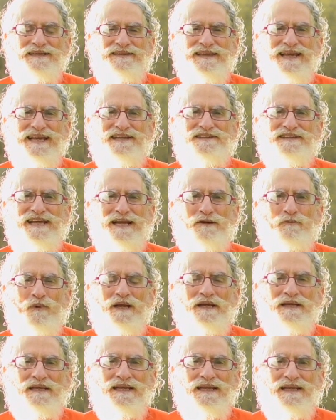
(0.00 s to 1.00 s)
they attain
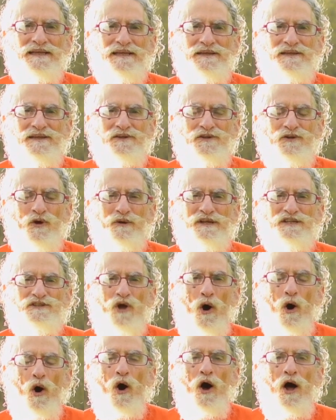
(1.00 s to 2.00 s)
what
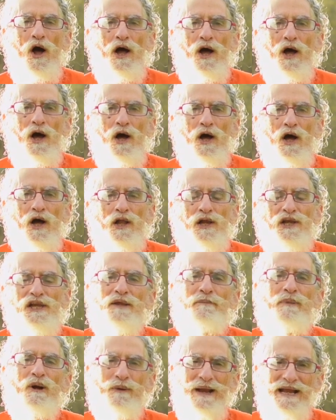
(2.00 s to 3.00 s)
yogis call
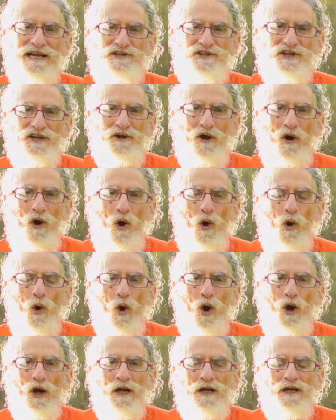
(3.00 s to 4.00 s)
liberation
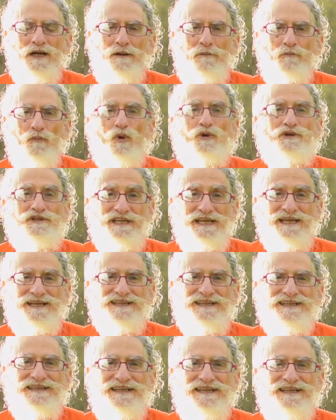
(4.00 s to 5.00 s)
or mukti.
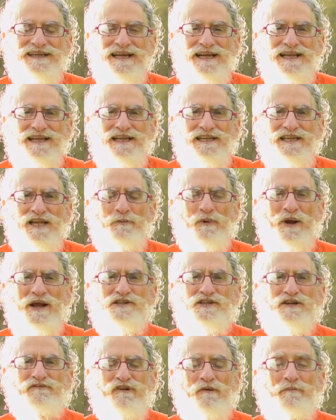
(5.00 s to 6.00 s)

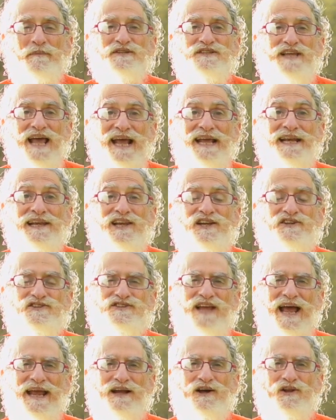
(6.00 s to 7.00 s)
Liberation from this endless
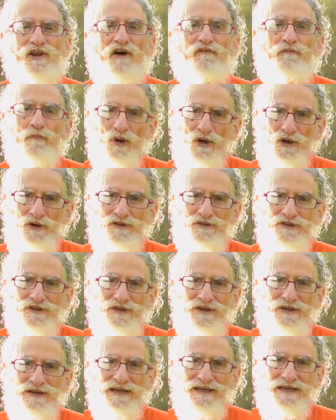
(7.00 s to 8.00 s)
cycle of
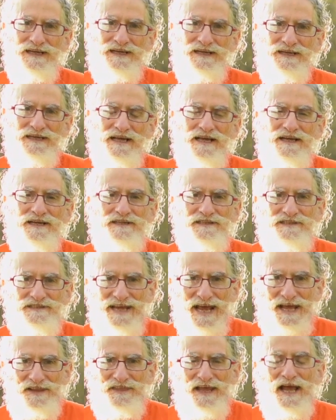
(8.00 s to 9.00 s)
birth,
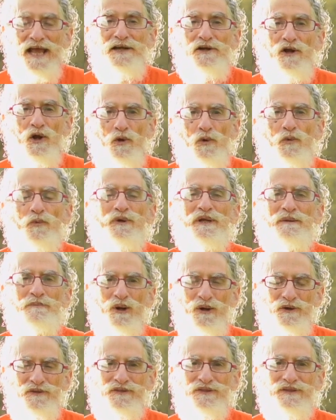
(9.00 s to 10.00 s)
death, and
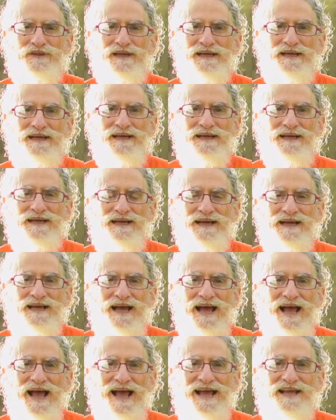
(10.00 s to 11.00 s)
rebirth.
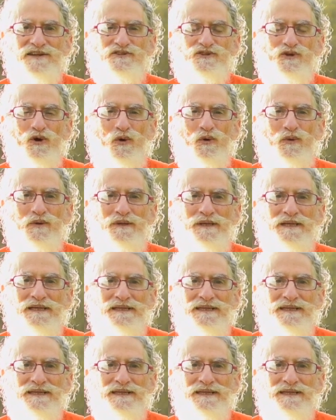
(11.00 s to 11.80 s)
And so